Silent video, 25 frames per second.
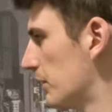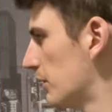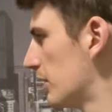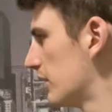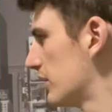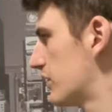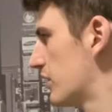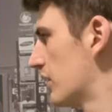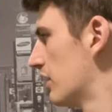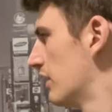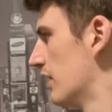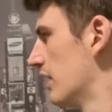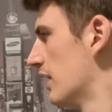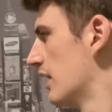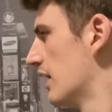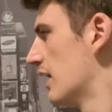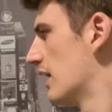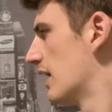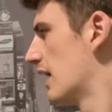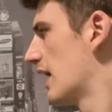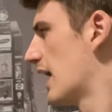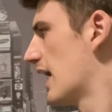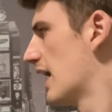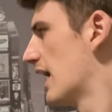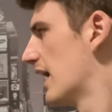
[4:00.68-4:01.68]
with.
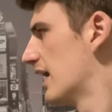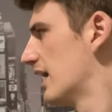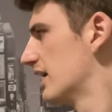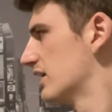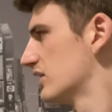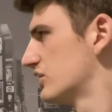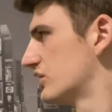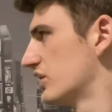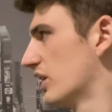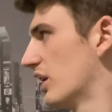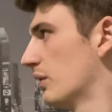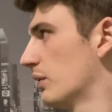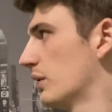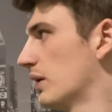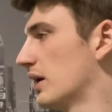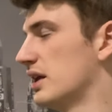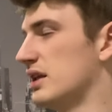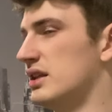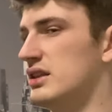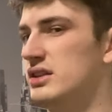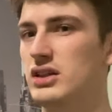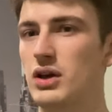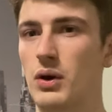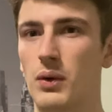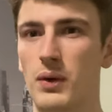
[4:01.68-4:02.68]
So
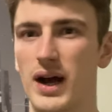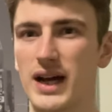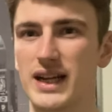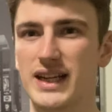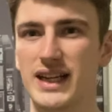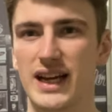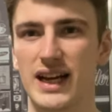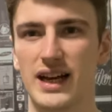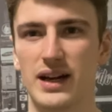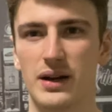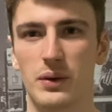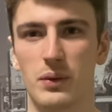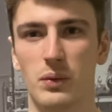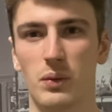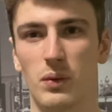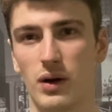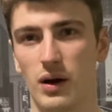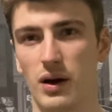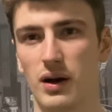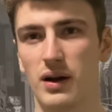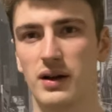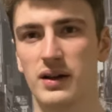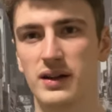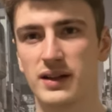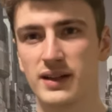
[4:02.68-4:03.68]
no idea
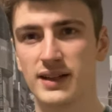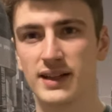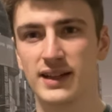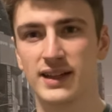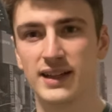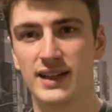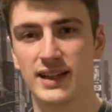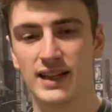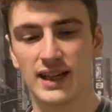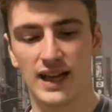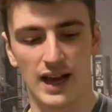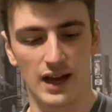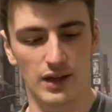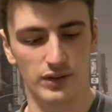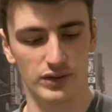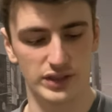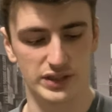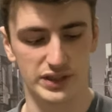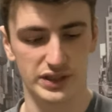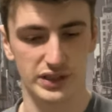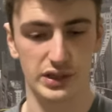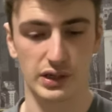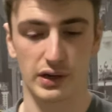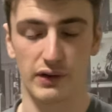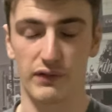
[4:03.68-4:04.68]
how this
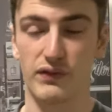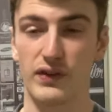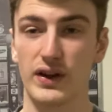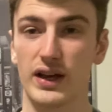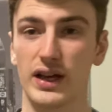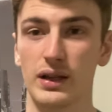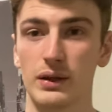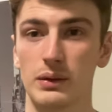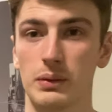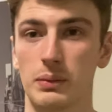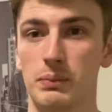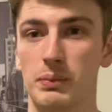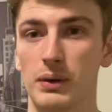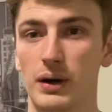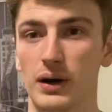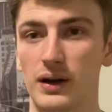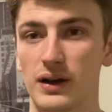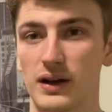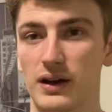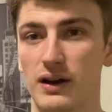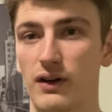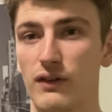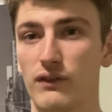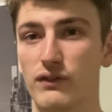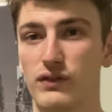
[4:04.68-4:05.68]
is going to feel, but
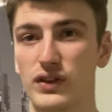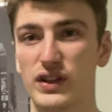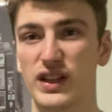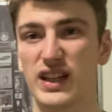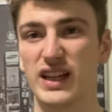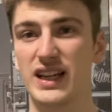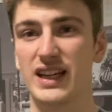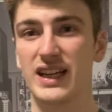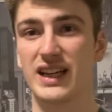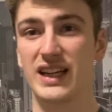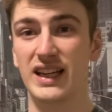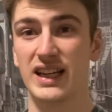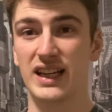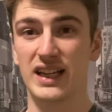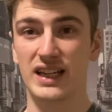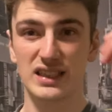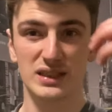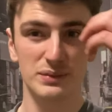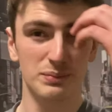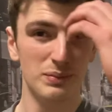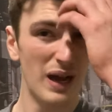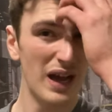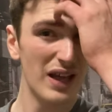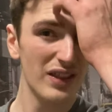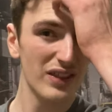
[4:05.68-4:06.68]
hopefully it's
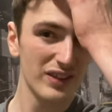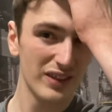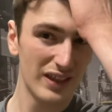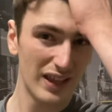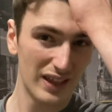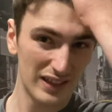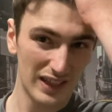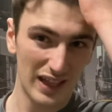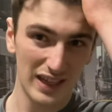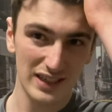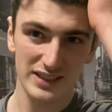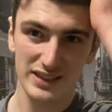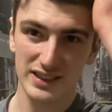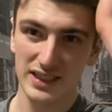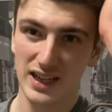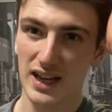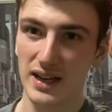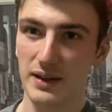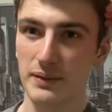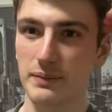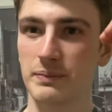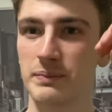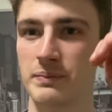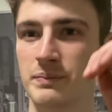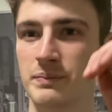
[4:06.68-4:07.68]
better than that last set.